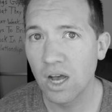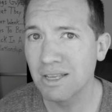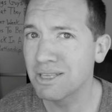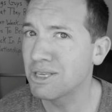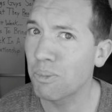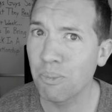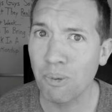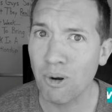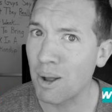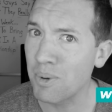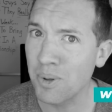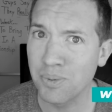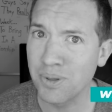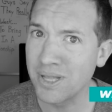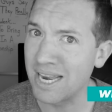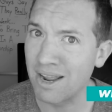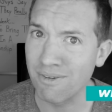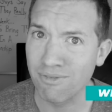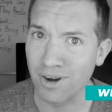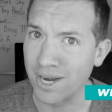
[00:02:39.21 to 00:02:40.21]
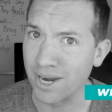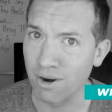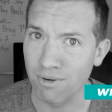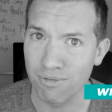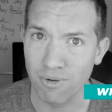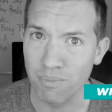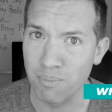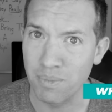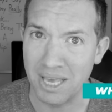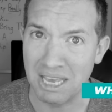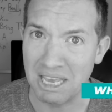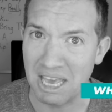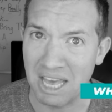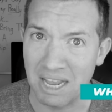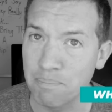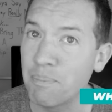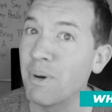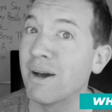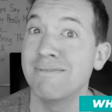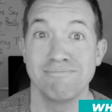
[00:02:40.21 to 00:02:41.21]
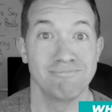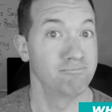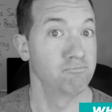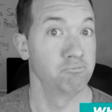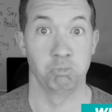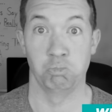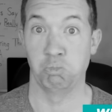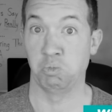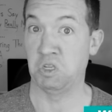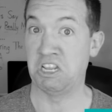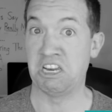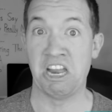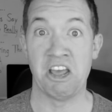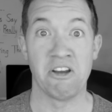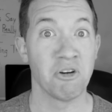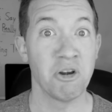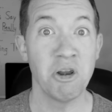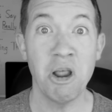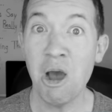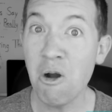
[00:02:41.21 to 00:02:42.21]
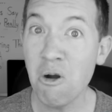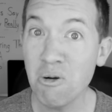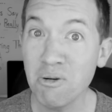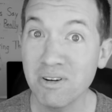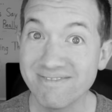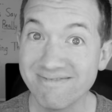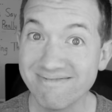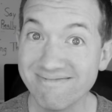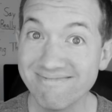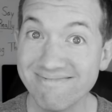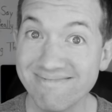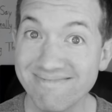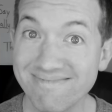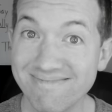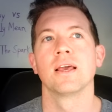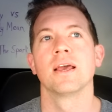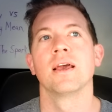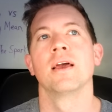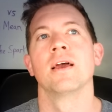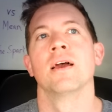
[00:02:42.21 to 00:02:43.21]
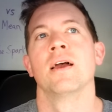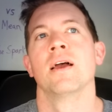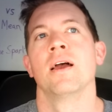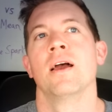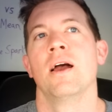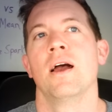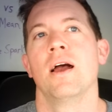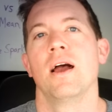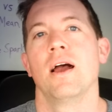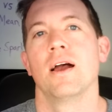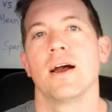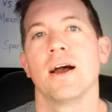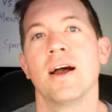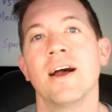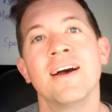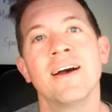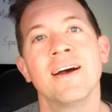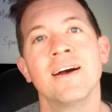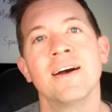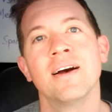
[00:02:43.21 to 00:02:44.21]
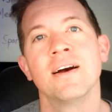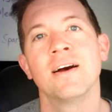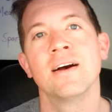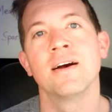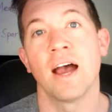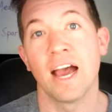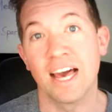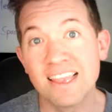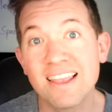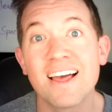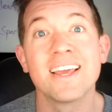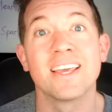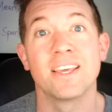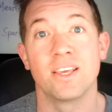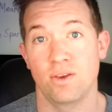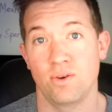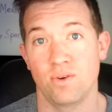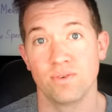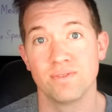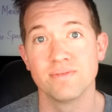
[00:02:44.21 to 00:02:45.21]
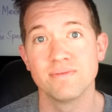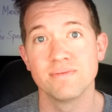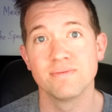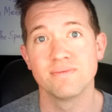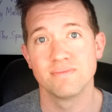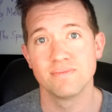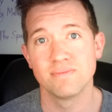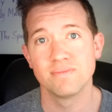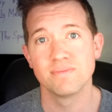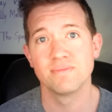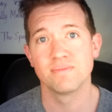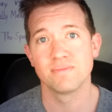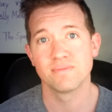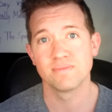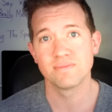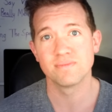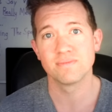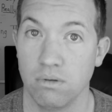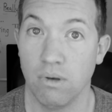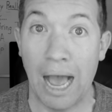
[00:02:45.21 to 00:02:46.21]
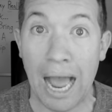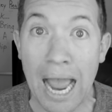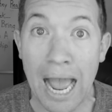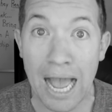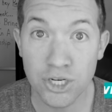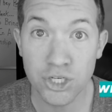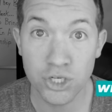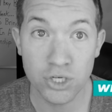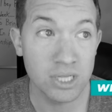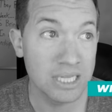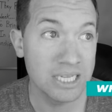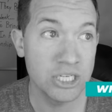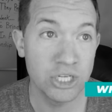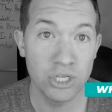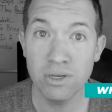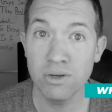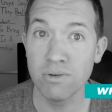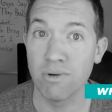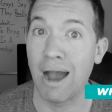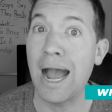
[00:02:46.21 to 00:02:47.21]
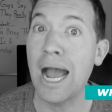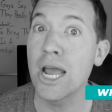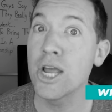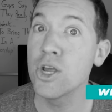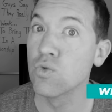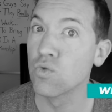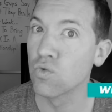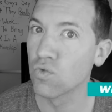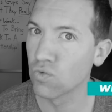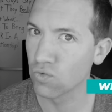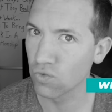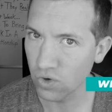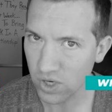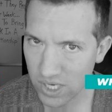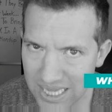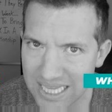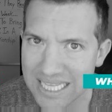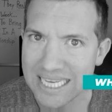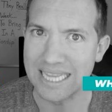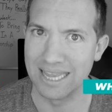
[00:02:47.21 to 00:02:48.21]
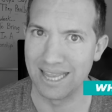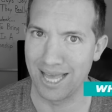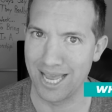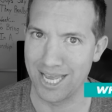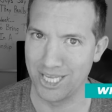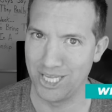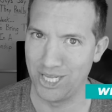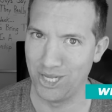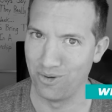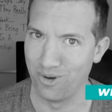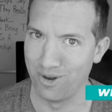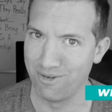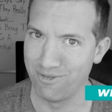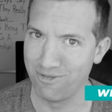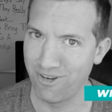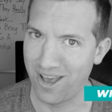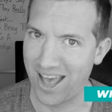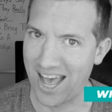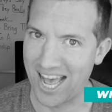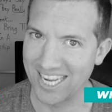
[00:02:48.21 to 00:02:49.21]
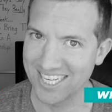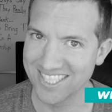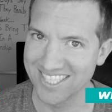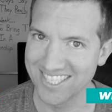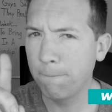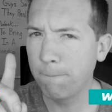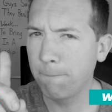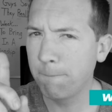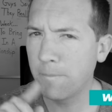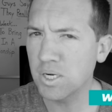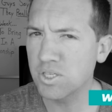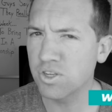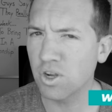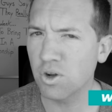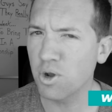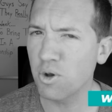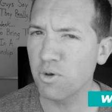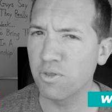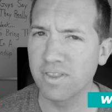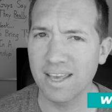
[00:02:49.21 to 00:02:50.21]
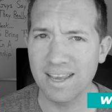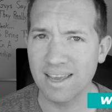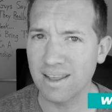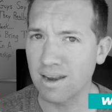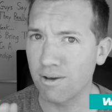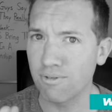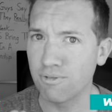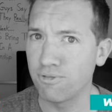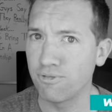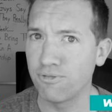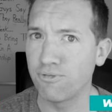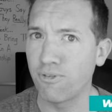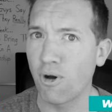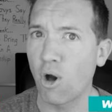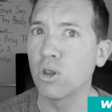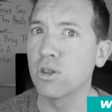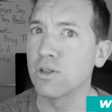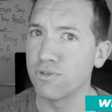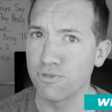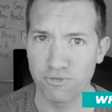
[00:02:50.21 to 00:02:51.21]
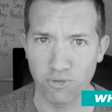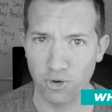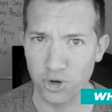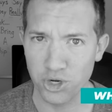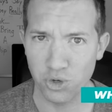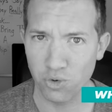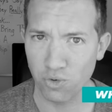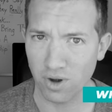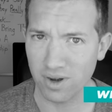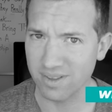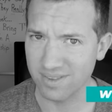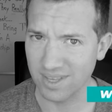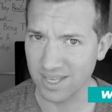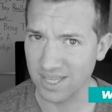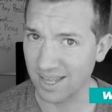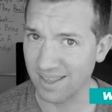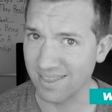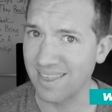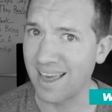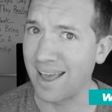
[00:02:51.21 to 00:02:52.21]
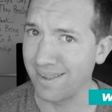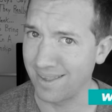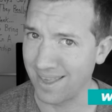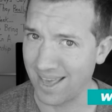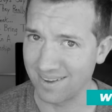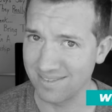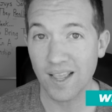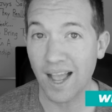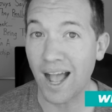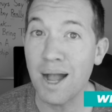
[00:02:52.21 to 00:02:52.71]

You'll probably never hear from me again, but you never know. I like you. I actually do. I really like you, in fact. But don't go thinking I've fallen for you or anything like that yet.